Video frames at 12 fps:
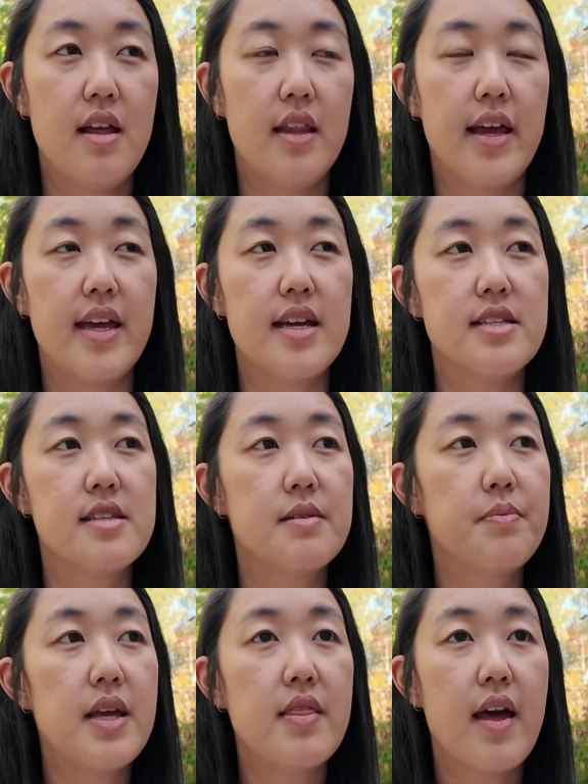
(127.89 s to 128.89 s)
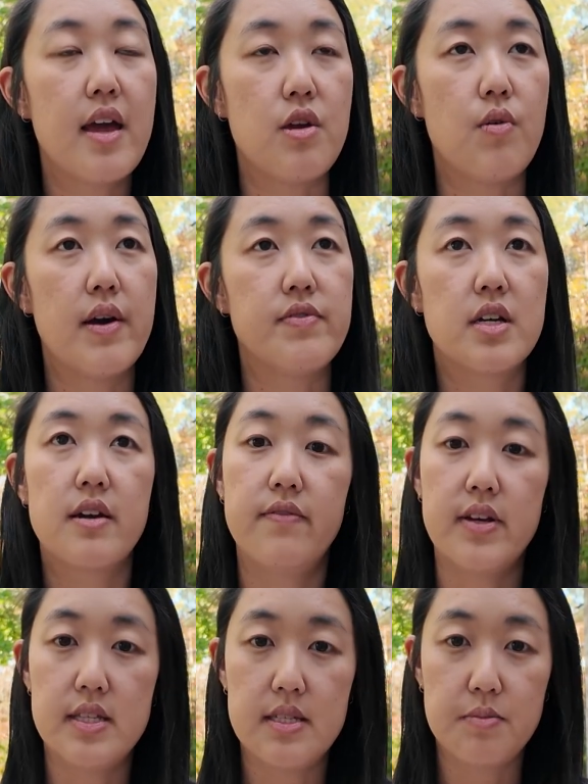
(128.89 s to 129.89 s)
Like, is it something that you have to
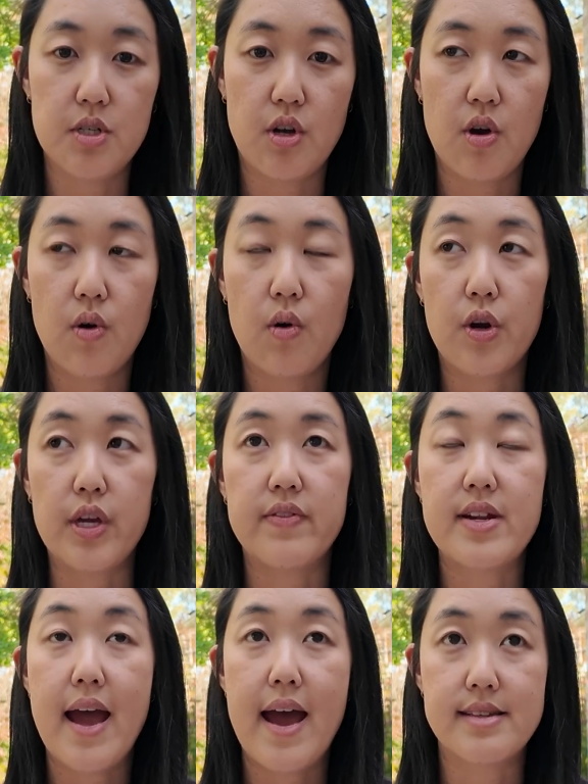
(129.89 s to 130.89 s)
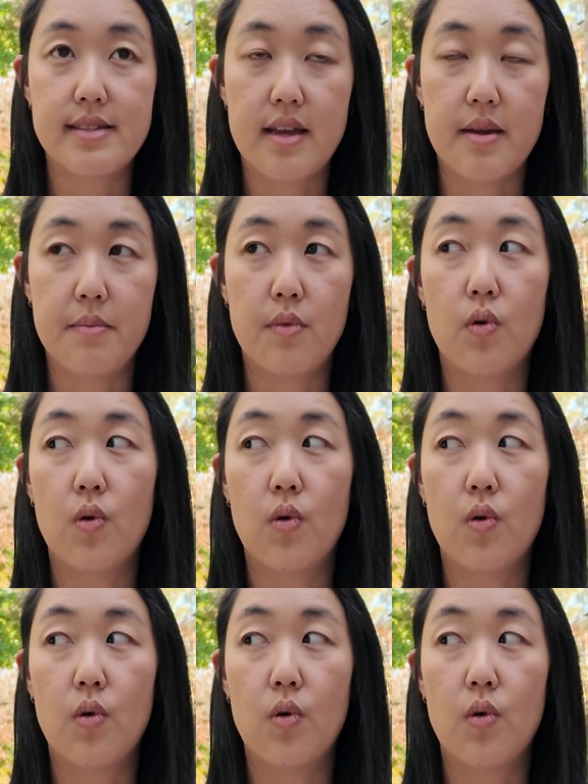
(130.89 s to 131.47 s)
convince him to go, or you have to ask him,